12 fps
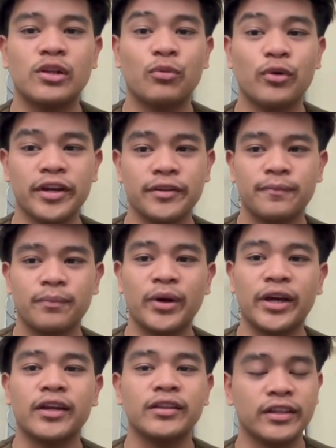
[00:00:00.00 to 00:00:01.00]
white
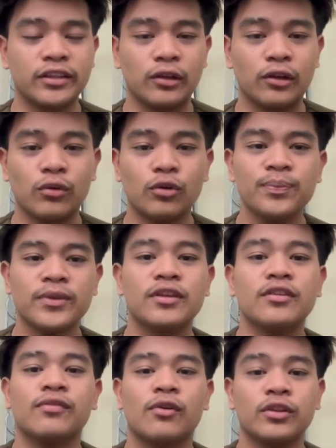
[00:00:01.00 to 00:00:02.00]
but contain yellow
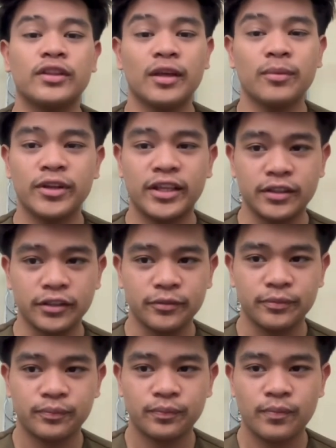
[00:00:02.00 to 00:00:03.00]
if
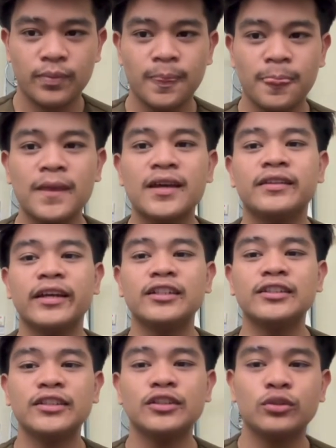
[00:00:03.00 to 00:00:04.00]
contaminated.
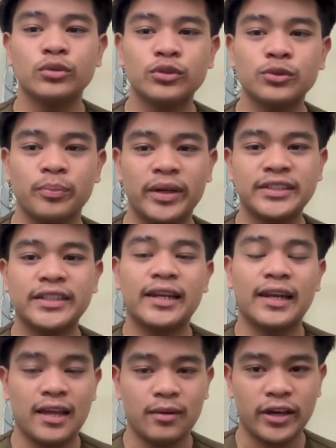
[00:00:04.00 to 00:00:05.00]
TLC use
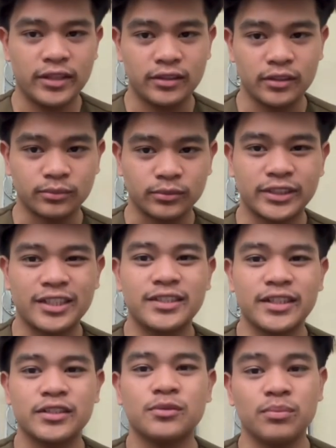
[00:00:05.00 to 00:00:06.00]
basic lab items
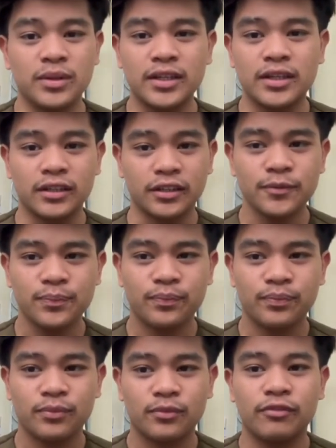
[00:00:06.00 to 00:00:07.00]
such as beaker,
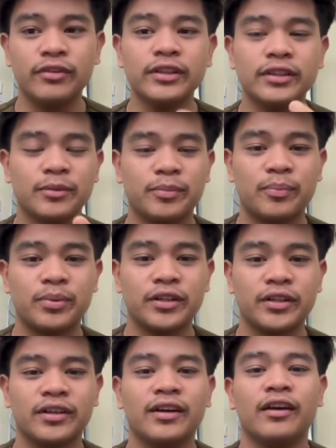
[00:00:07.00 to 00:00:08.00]
filter
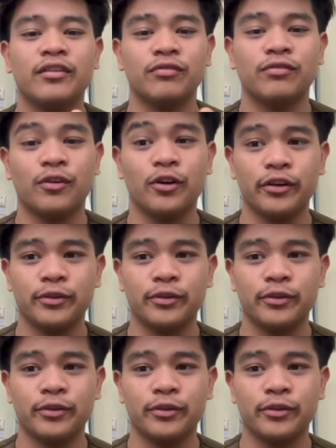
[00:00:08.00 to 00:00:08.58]
paper, and foil.